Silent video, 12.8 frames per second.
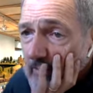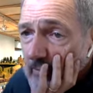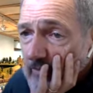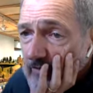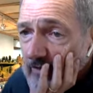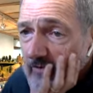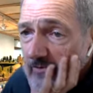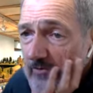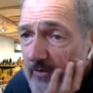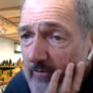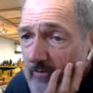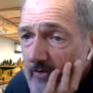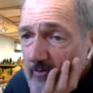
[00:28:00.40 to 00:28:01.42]
What's the difference
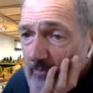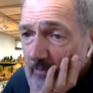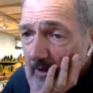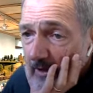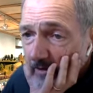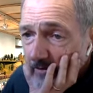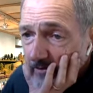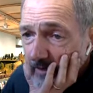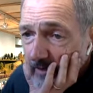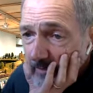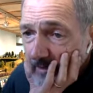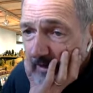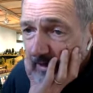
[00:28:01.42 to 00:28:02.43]
between respot and
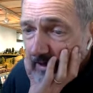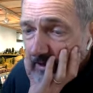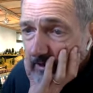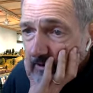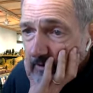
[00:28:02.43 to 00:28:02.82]
setback?